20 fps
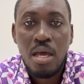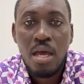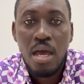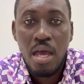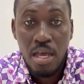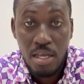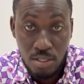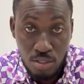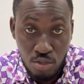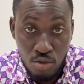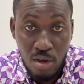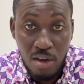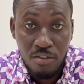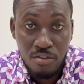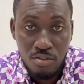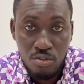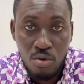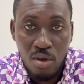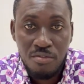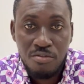And you
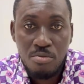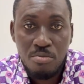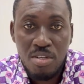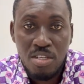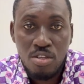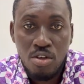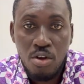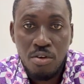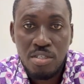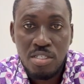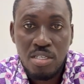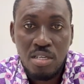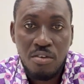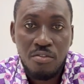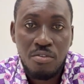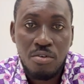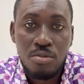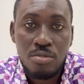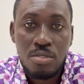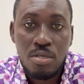also have to bring the original
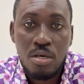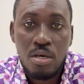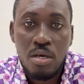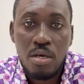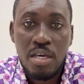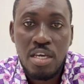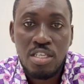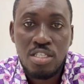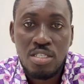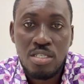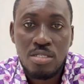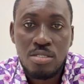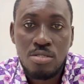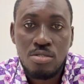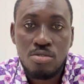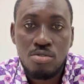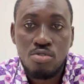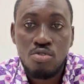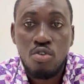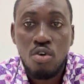for the
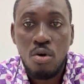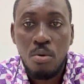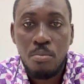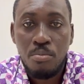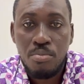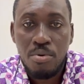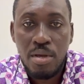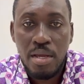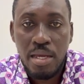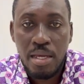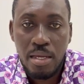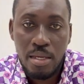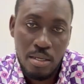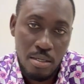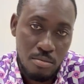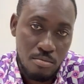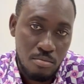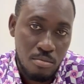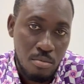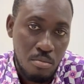agent to compare.
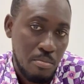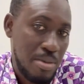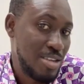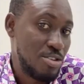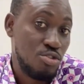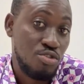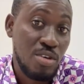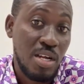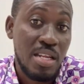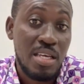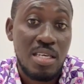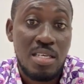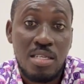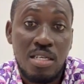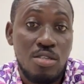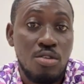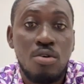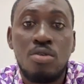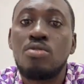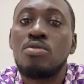But usually they
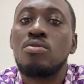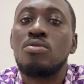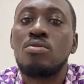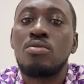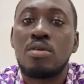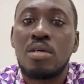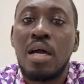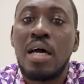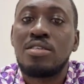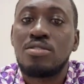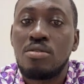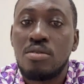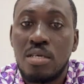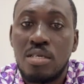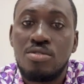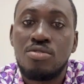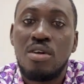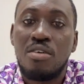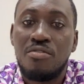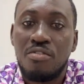don't look, as long as
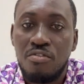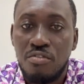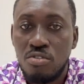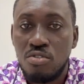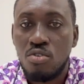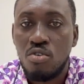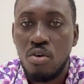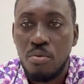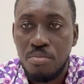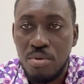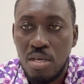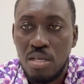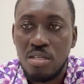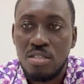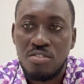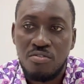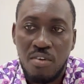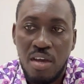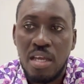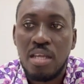you have a photocopy, and
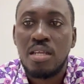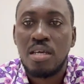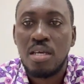it's fine.